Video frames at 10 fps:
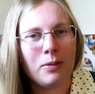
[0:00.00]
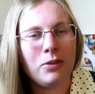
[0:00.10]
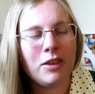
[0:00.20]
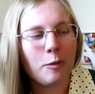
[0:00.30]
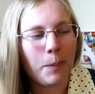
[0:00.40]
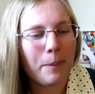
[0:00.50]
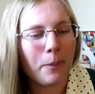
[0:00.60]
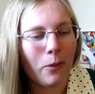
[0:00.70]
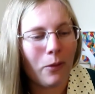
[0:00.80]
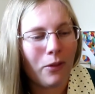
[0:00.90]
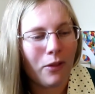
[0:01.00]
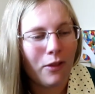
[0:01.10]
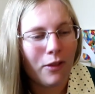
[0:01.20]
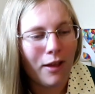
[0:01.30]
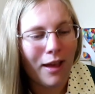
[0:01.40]
These people,
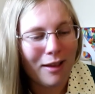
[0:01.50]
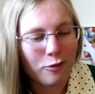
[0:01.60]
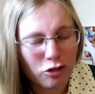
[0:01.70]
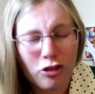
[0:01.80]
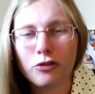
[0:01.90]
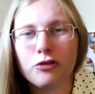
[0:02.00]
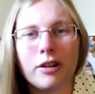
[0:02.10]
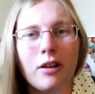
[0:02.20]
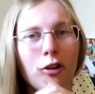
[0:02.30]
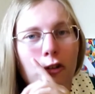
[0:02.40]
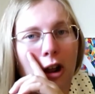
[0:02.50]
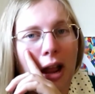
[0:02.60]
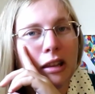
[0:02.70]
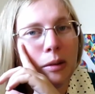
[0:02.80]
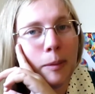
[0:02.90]
as children, are
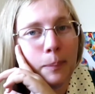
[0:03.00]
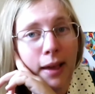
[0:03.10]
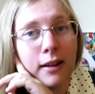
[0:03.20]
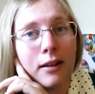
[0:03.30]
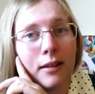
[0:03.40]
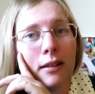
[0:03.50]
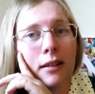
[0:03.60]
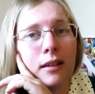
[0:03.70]
trying to be better